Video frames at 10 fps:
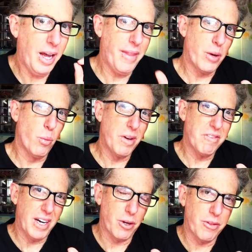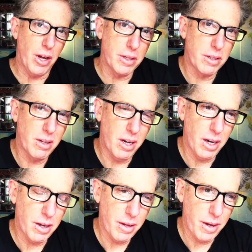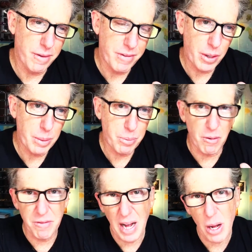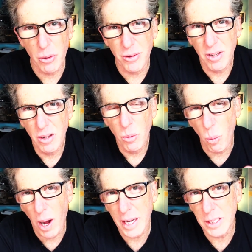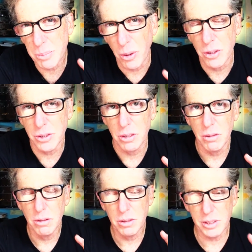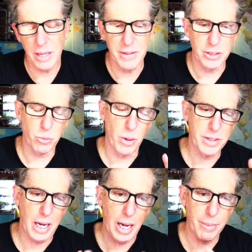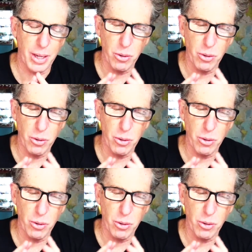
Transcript: And then one final thought. Uh, a very profound, wise person said this one time.